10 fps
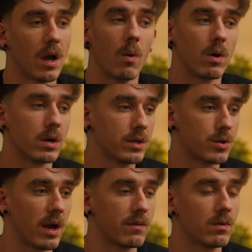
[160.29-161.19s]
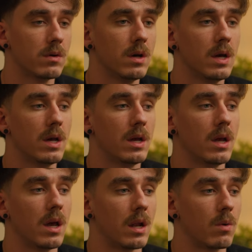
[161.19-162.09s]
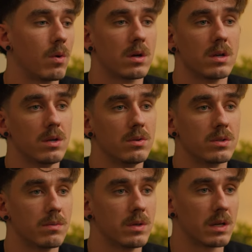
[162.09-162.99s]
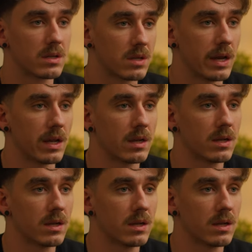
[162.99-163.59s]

I wanted to travel, and I wanted to do something exciting.